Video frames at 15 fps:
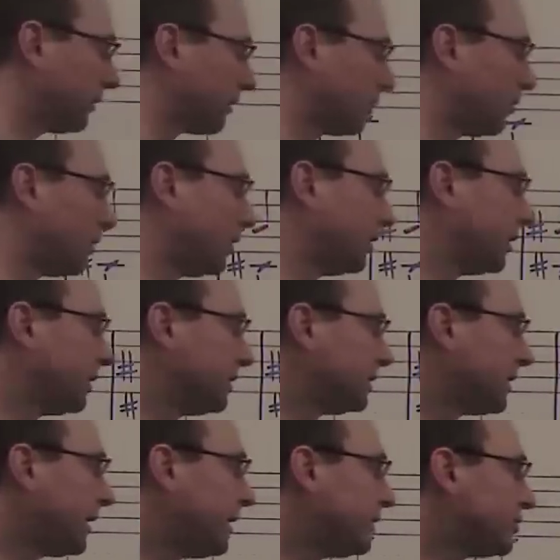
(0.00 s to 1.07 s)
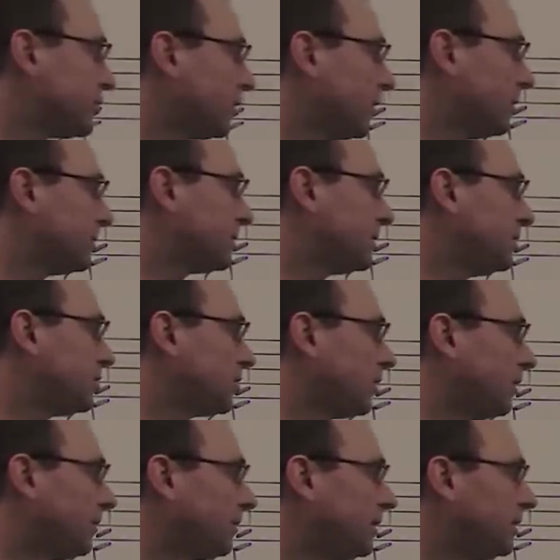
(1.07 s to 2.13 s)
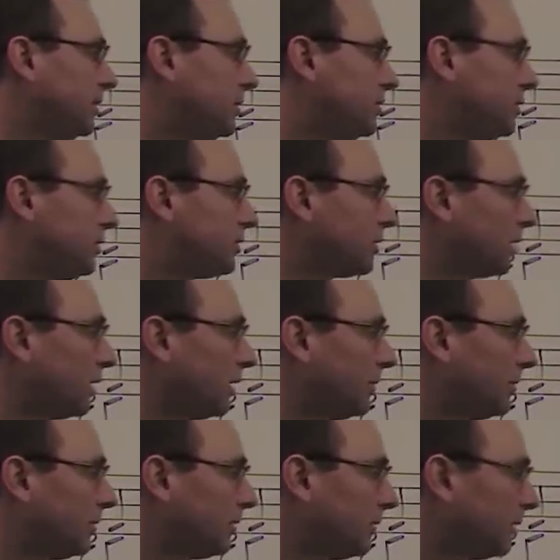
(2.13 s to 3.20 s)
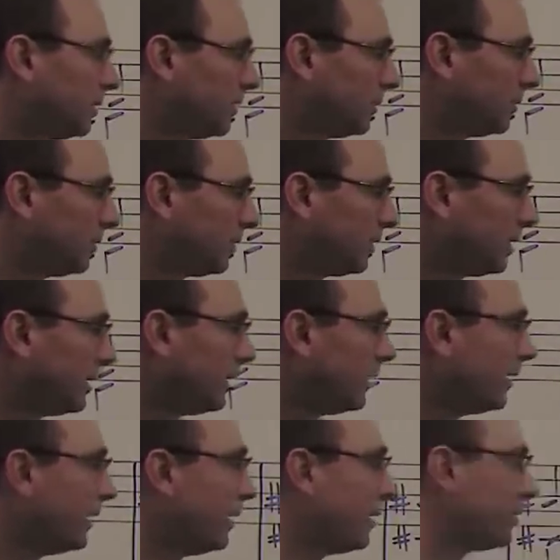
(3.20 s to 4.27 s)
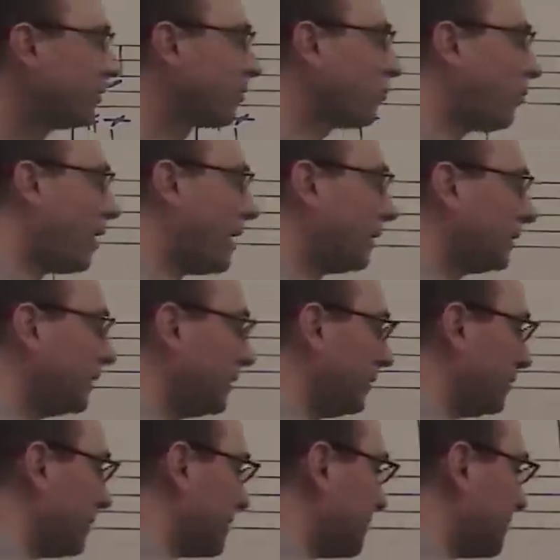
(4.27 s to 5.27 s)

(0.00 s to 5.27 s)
of the chord is A sharp, C sharp, E, G sharp. The quality of the